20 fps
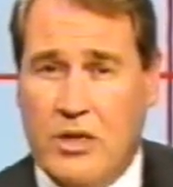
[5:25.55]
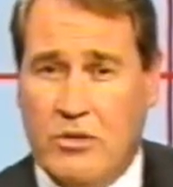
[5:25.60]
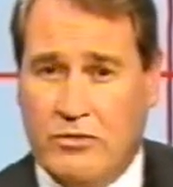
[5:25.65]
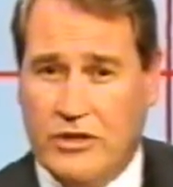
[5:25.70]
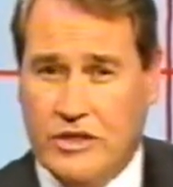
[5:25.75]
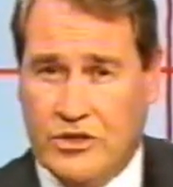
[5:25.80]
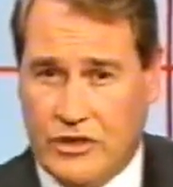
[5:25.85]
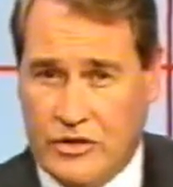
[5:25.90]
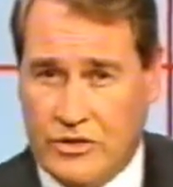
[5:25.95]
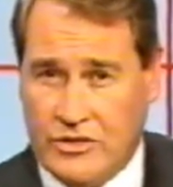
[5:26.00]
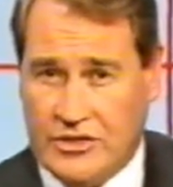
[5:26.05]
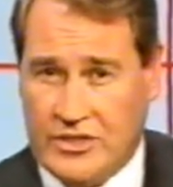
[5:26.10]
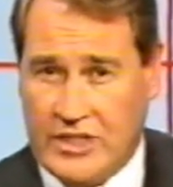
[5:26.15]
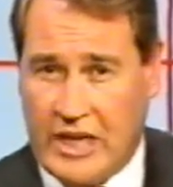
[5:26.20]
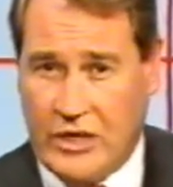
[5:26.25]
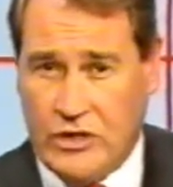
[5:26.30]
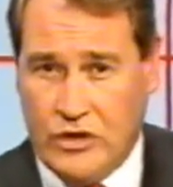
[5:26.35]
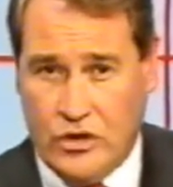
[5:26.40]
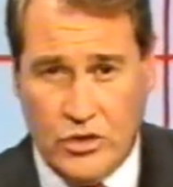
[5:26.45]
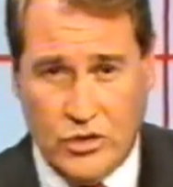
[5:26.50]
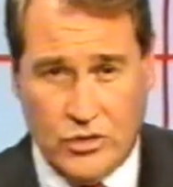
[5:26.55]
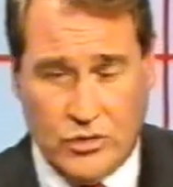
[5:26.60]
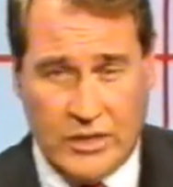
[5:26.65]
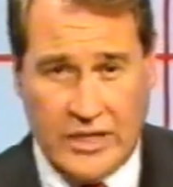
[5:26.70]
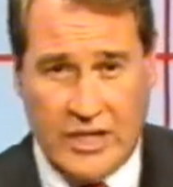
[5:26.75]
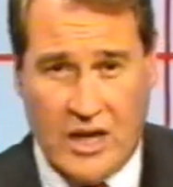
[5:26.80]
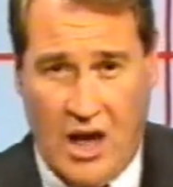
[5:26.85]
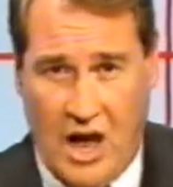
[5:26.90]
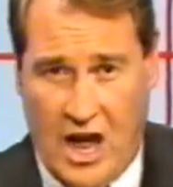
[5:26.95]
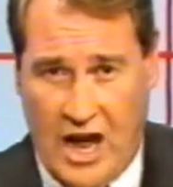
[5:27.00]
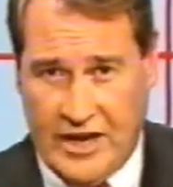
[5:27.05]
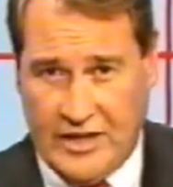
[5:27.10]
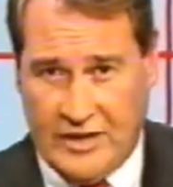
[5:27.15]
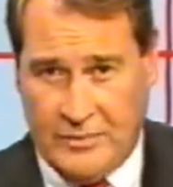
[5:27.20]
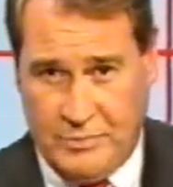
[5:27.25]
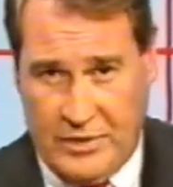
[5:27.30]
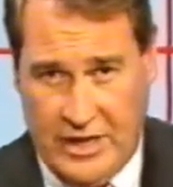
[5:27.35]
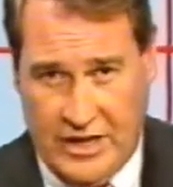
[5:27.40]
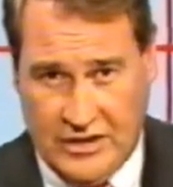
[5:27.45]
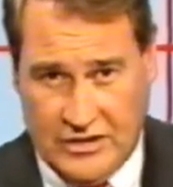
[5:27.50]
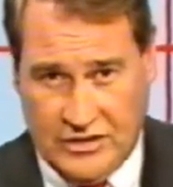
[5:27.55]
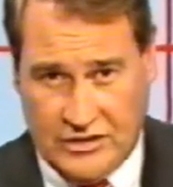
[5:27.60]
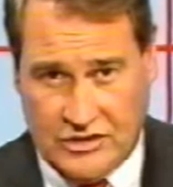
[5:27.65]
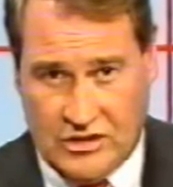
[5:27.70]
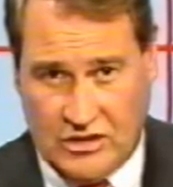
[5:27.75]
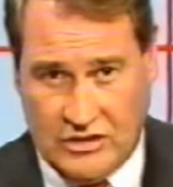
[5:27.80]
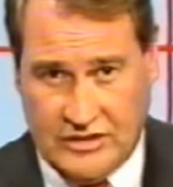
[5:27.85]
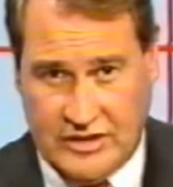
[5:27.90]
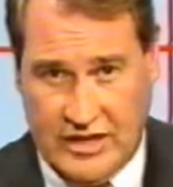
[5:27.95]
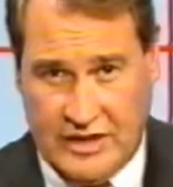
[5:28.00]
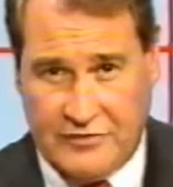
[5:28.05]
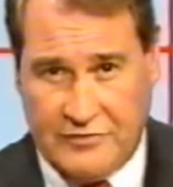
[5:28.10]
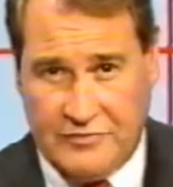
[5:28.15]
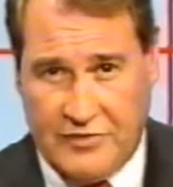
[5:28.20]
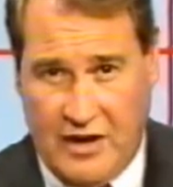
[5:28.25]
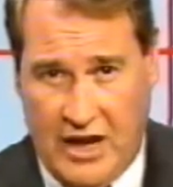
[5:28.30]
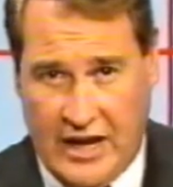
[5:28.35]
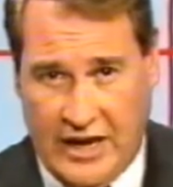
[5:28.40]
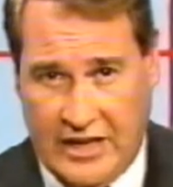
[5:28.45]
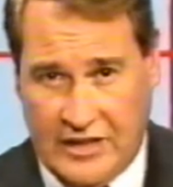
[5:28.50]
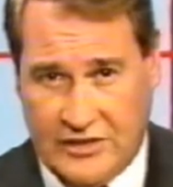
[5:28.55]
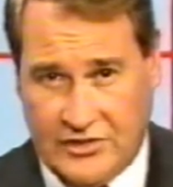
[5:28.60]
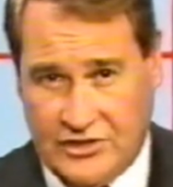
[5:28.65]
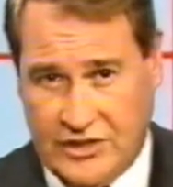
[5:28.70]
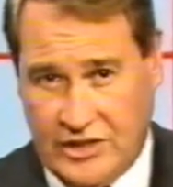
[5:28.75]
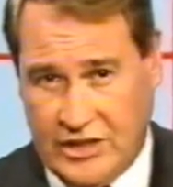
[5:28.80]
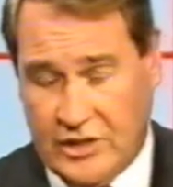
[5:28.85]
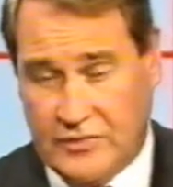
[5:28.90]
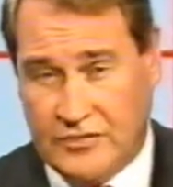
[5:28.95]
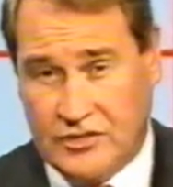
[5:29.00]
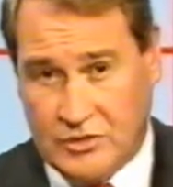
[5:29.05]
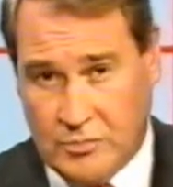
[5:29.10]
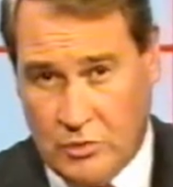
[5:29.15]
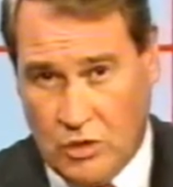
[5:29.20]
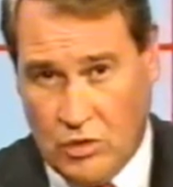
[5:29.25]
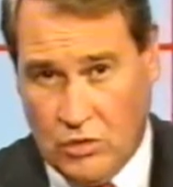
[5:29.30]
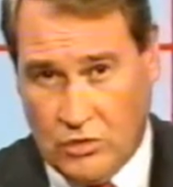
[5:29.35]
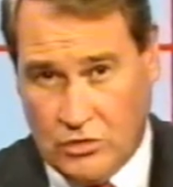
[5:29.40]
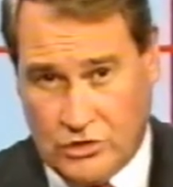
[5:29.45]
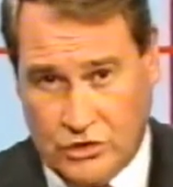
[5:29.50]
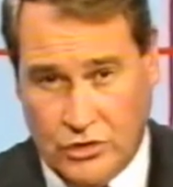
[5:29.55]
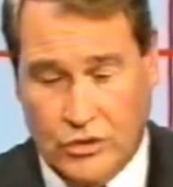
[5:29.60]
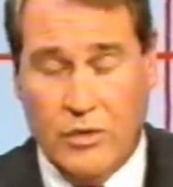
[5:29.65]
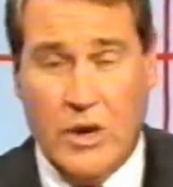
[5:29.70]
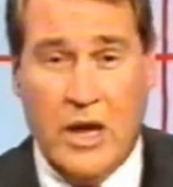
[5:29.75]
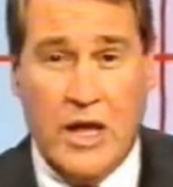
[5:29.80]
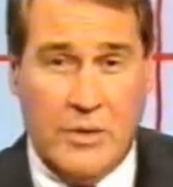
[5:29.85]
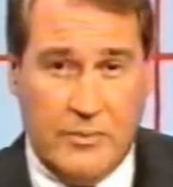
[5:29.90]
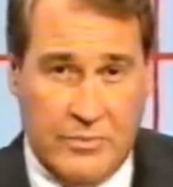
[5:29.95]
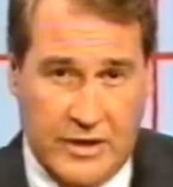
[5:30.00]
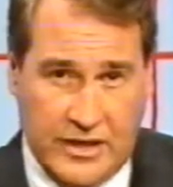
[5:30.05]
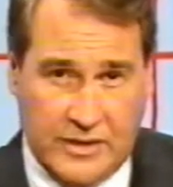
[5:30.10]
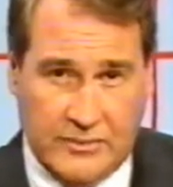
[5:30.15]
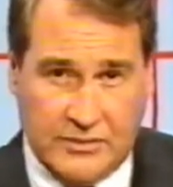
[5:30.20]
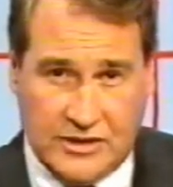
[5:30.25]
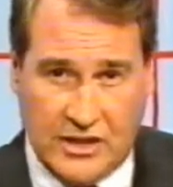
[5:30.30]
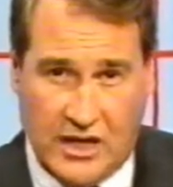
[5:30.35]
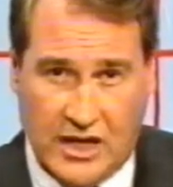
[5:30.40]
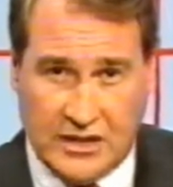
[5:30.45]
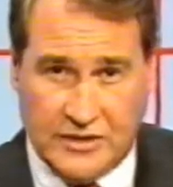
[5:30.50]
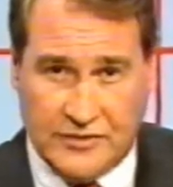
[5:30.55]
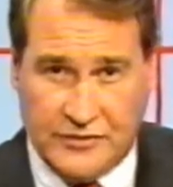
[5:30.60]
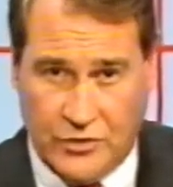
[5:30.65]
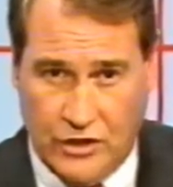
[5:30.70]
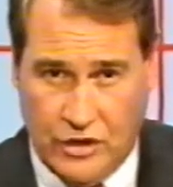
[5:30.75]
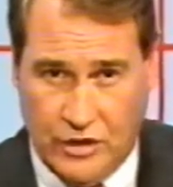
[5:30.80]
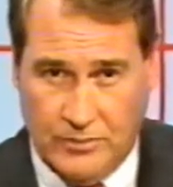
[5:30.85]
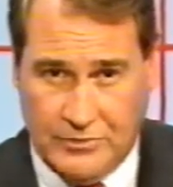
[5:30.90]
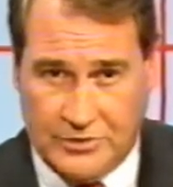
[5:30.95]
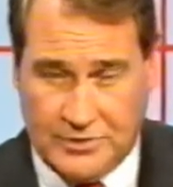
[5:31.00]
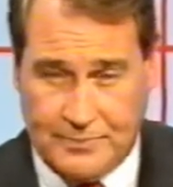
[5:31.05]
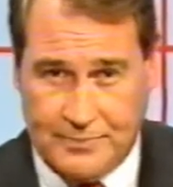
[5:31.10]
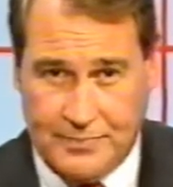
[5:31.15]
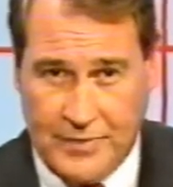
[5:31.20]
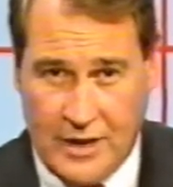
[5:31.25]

reduce the unusually high dependence on debt financing of small to medium-sized firms.